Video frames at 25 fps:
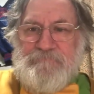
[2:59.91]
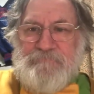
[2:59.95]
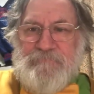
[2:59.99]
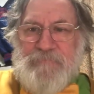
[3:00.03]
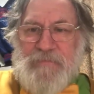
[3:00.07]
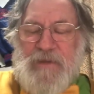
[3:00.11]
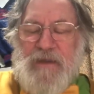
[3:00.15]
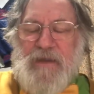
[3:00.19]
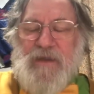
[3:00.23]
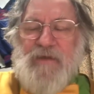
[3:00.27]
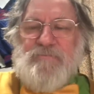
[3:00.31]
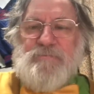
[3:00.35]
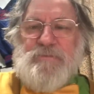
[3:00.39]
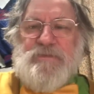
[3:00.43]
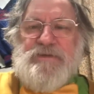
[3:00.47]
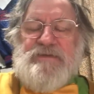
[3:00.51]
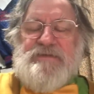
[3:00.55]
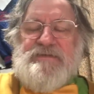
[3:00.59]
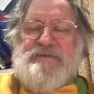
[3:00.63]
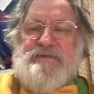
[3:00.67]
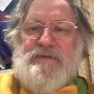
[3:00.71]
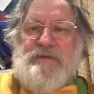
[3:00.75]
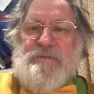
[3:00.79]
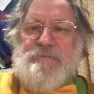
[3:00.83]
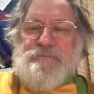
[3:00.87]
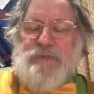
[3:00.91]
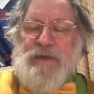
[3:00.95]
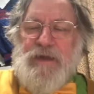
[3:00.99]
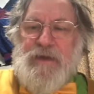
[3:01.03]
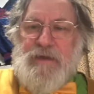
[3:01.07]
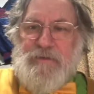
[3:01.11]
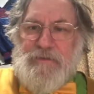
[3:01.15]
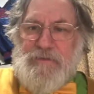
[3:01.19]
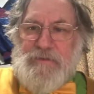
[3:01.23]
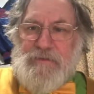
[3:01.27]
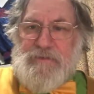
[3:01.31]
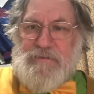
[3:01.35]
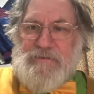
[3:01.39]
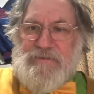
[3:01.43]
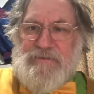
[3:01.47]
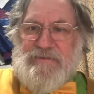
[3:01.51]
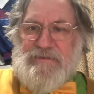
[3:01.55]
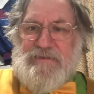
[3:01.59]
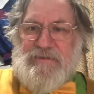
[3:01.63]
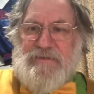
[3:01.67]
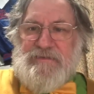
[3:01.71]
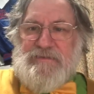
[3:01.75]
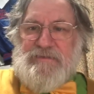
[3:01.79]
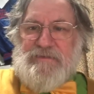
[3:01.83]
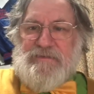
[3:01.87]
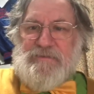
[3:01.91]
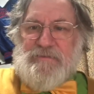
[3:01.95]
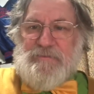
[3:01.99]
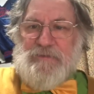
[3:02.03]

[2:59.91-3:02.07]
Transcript: The government is in a perilous state at the